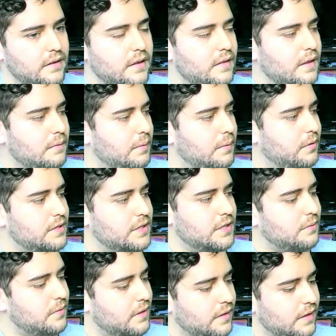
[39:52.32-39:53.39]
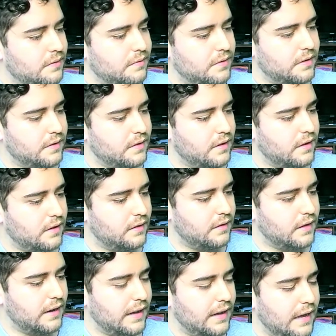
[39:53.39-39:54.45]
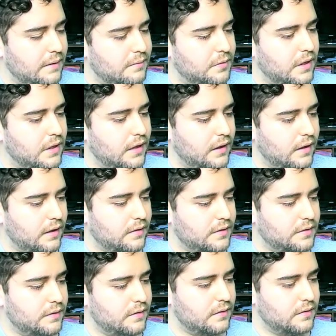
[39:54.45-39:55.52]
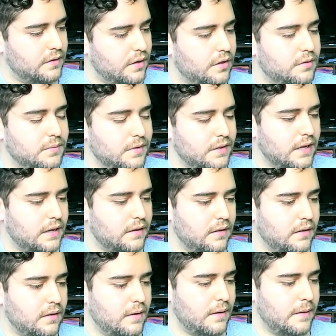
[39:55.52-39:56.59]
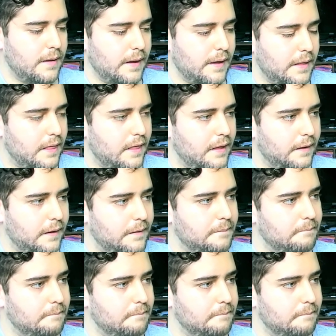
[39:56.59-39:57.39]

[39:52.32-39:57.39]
the people is something different, and that game really taught me that, I think.